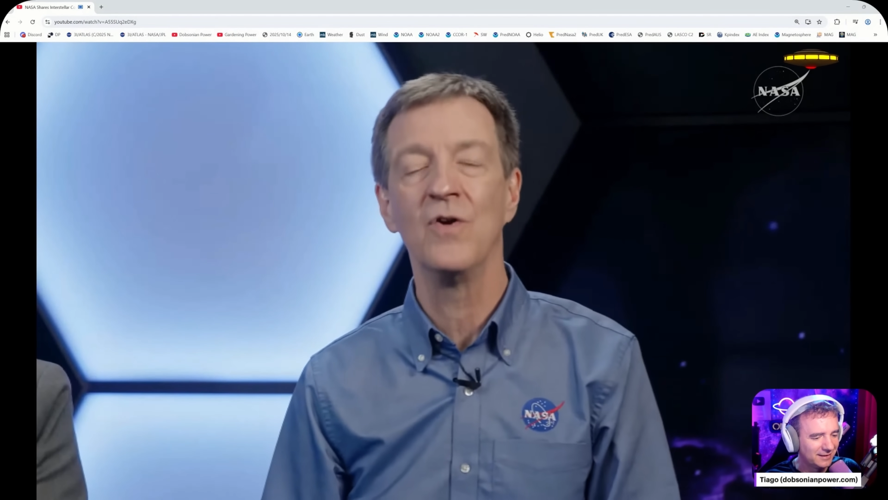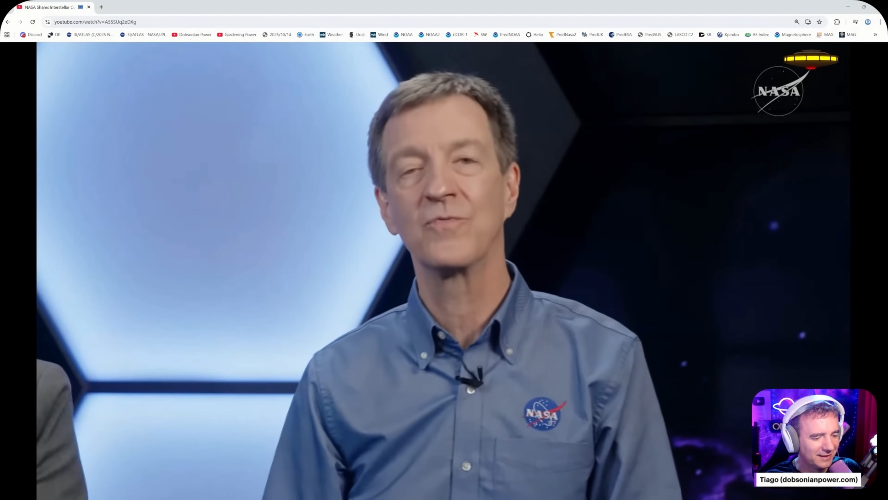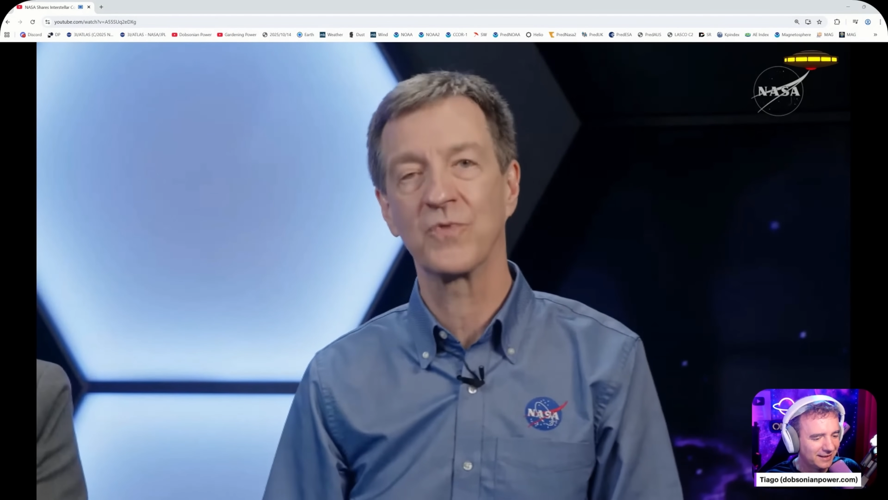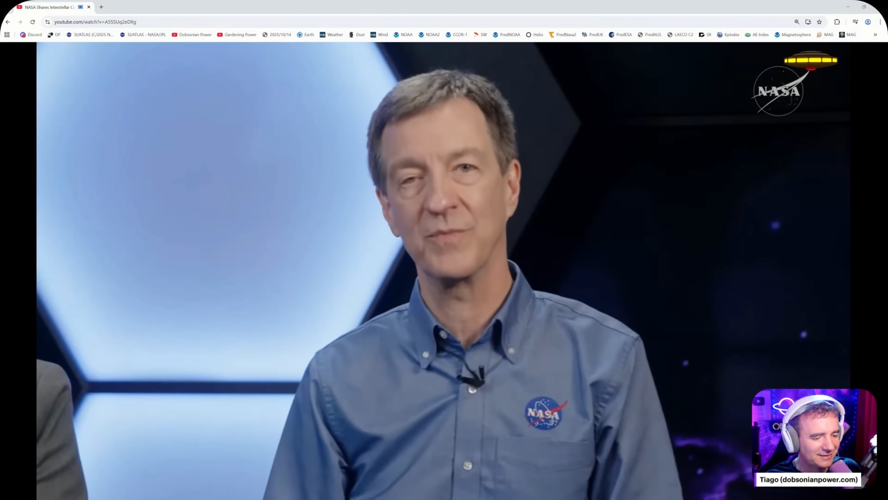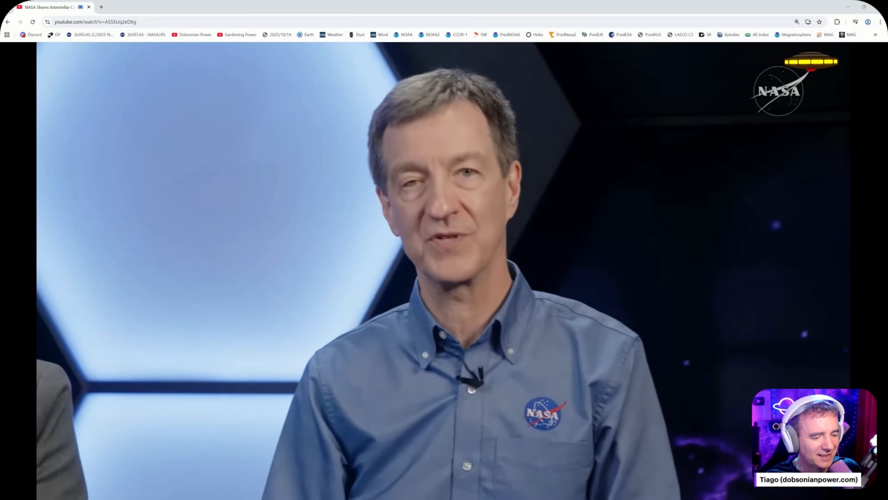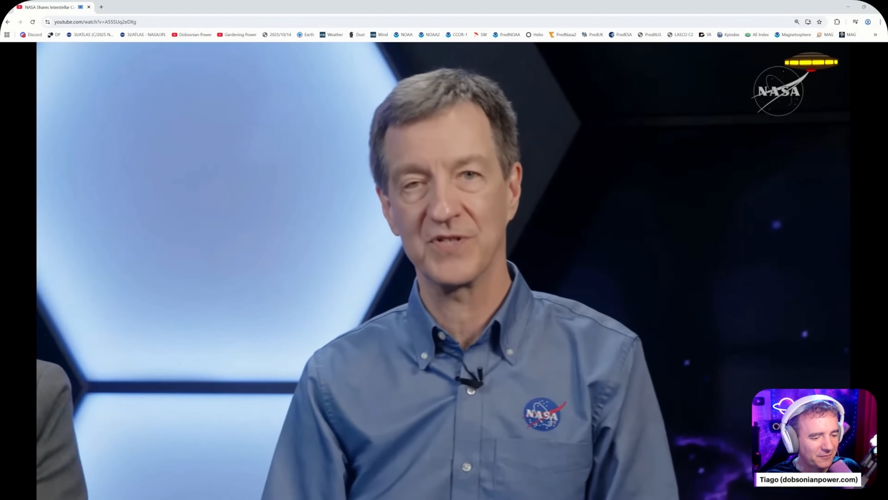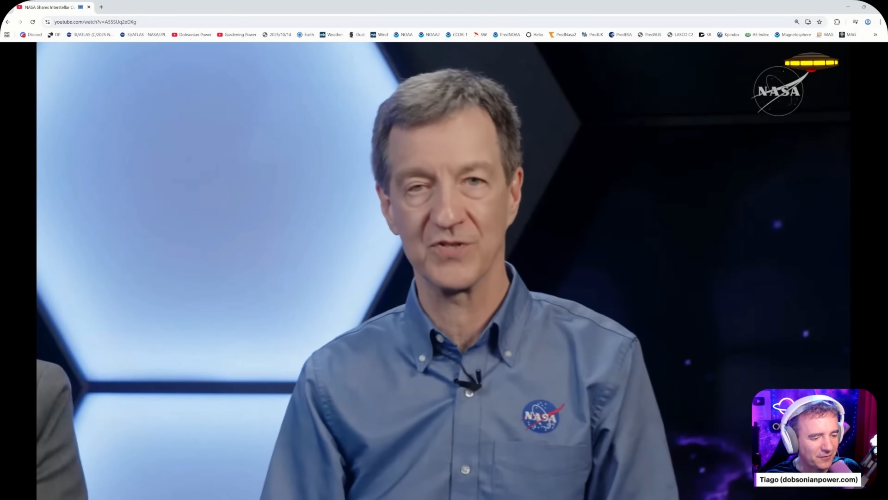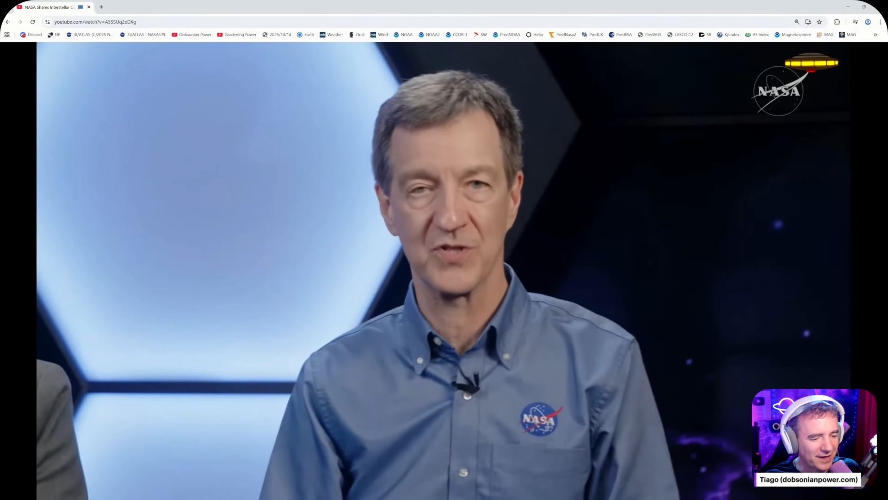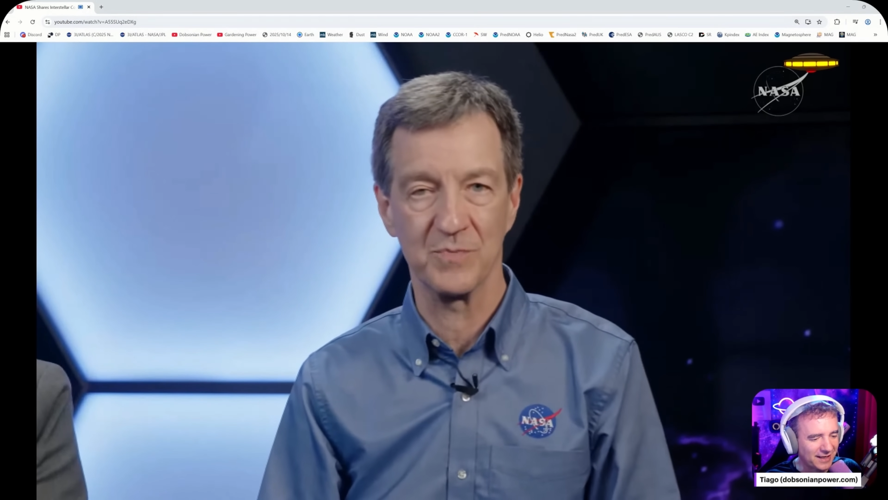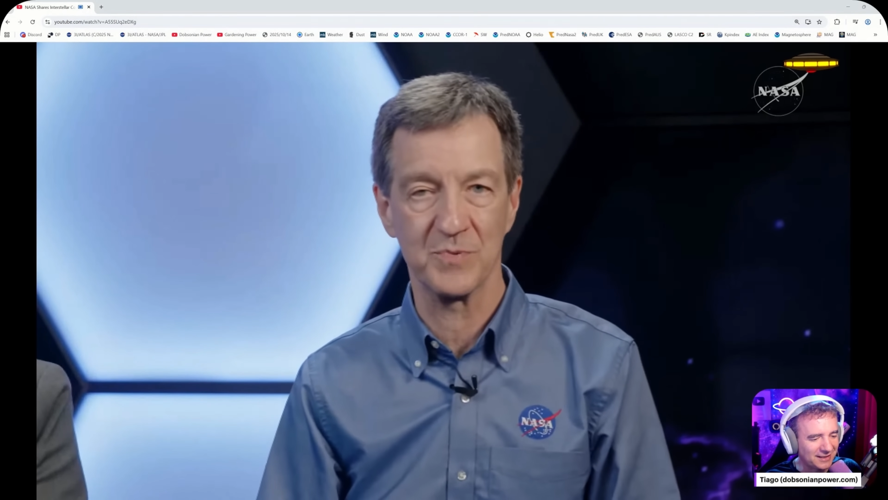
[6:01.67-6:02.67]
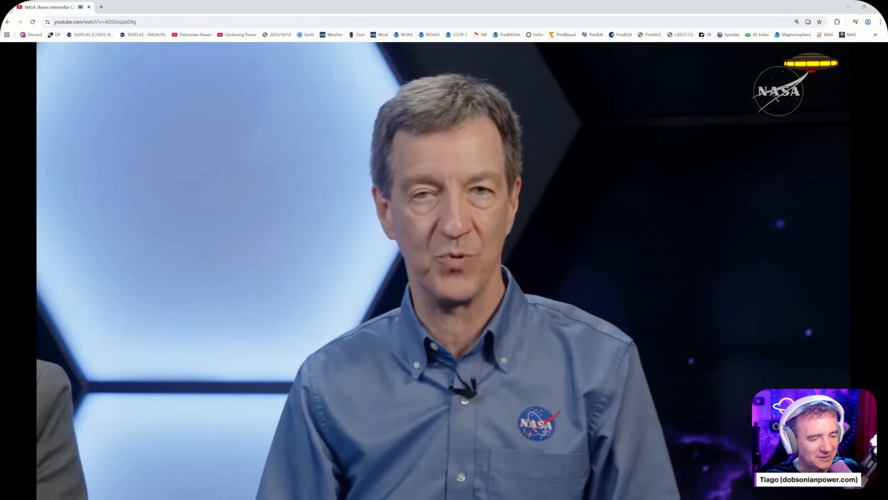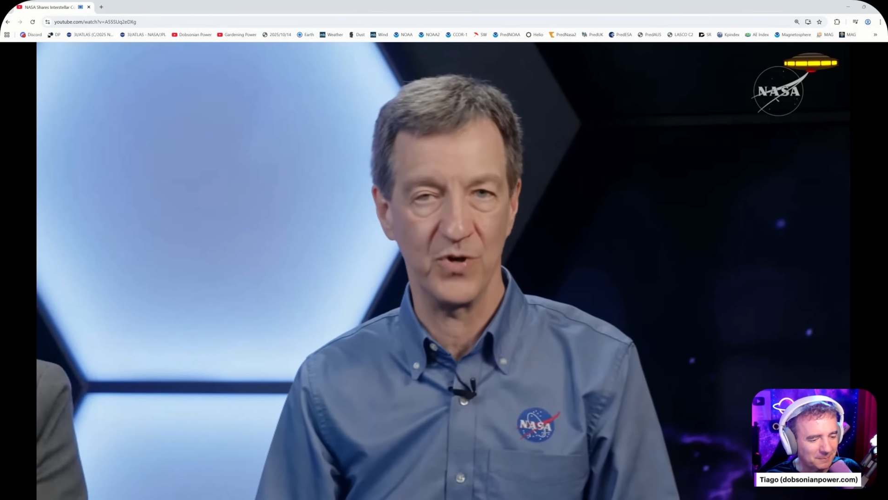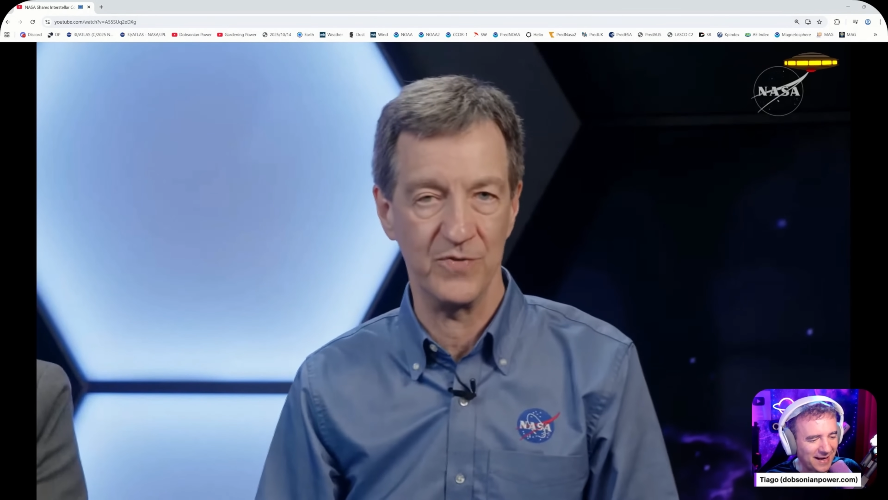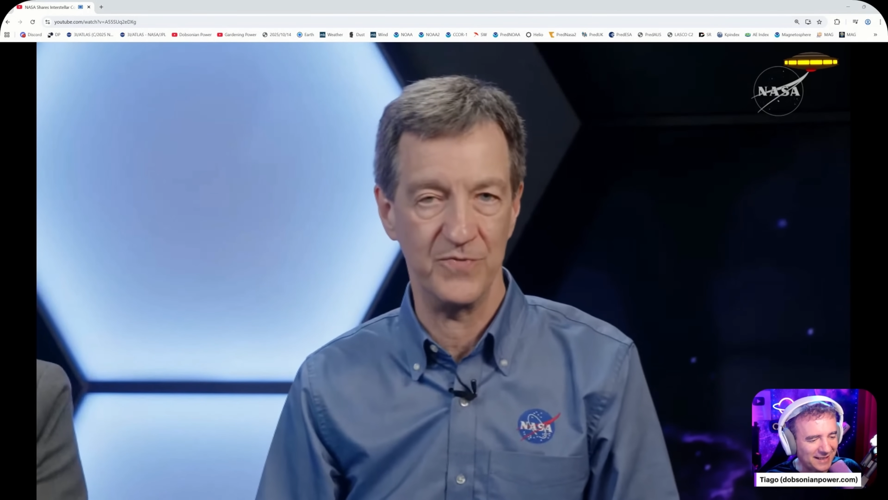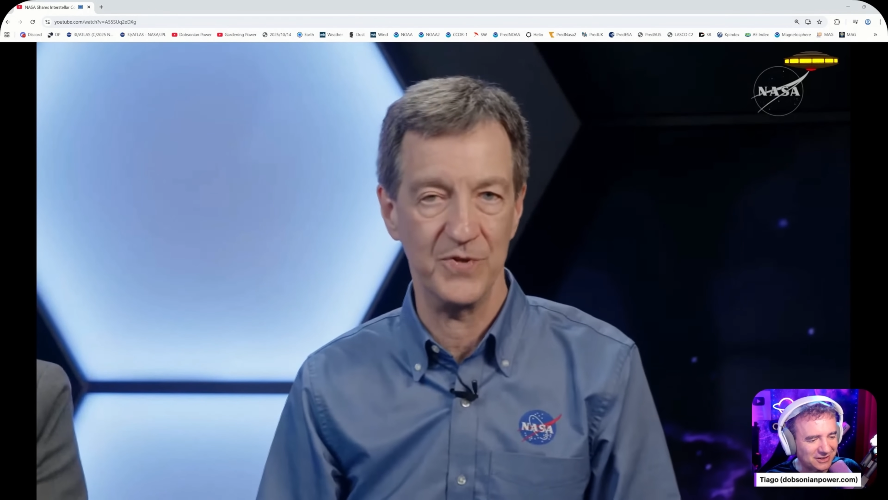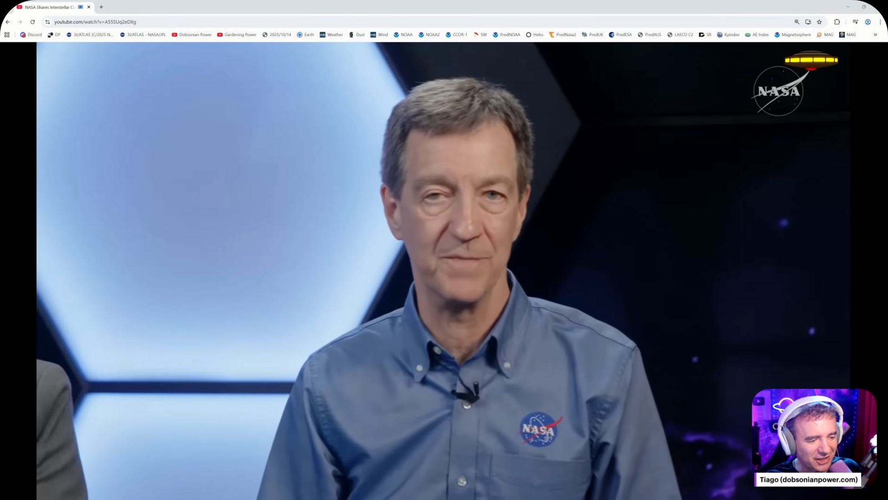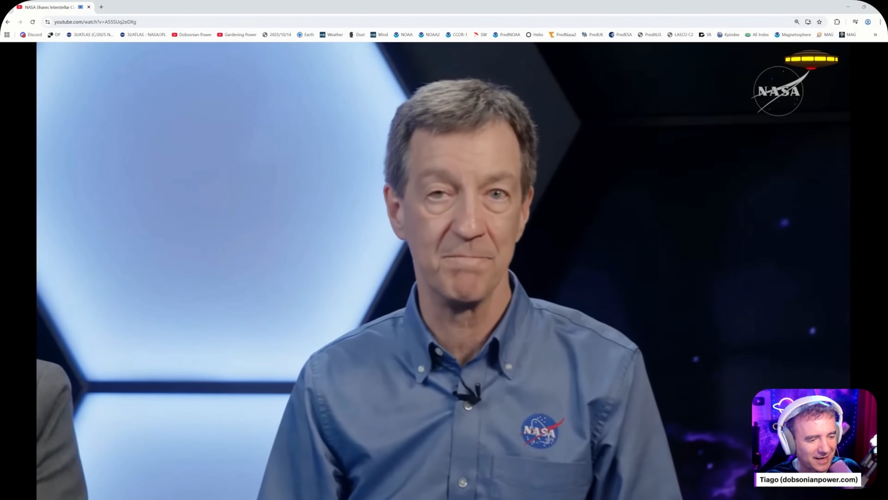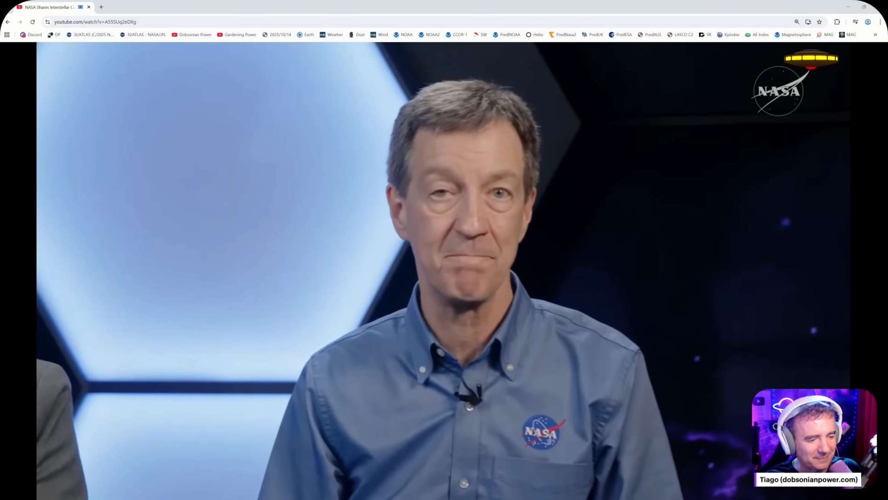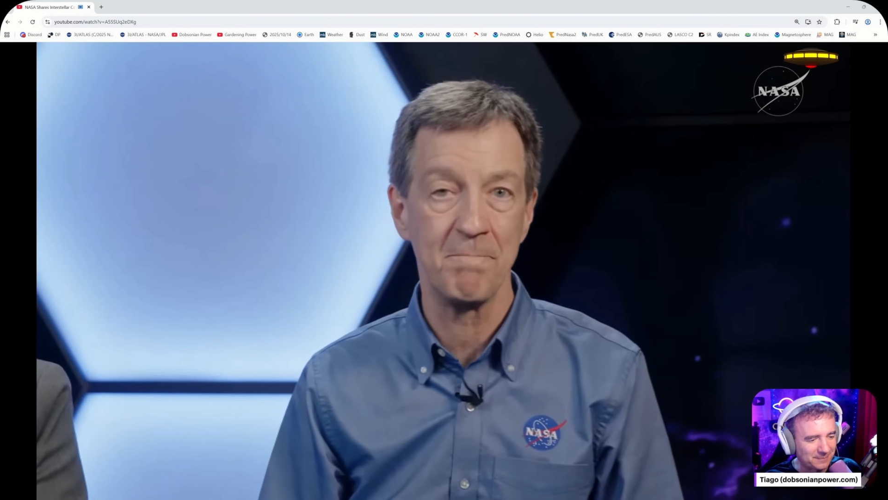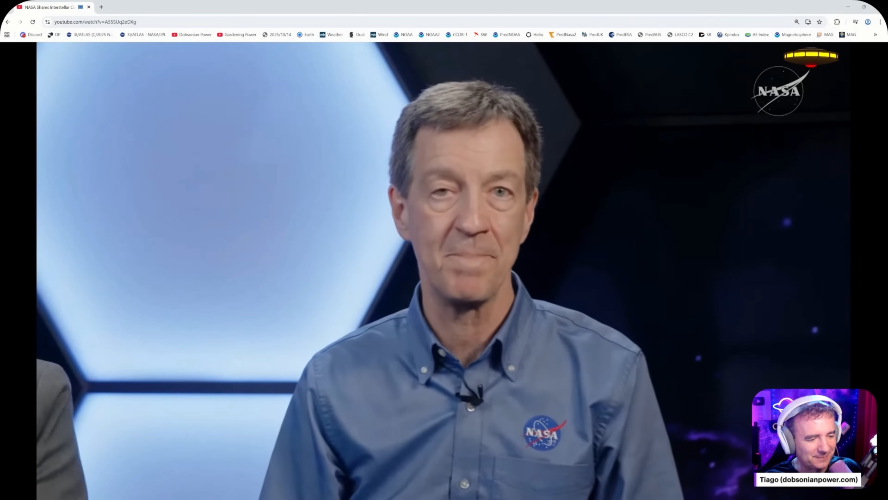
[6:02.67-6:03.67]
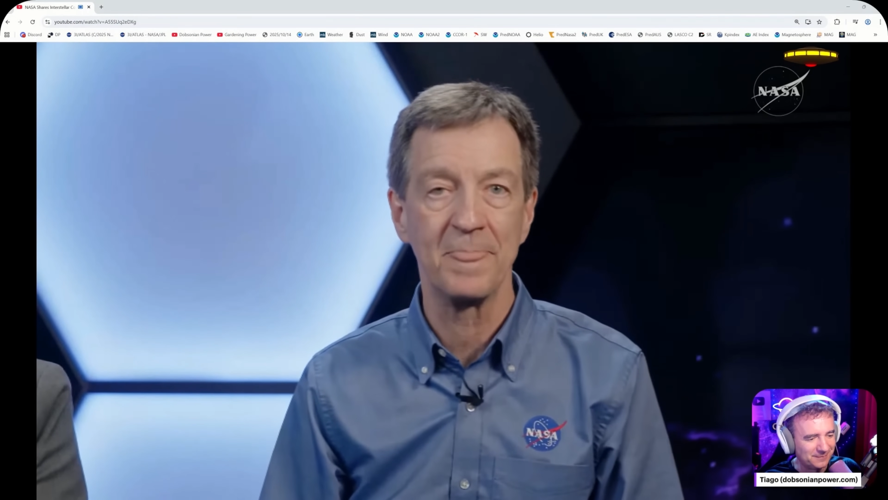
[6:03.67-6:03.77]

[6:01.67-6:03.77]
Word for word: It's a freaking spaceship! Planet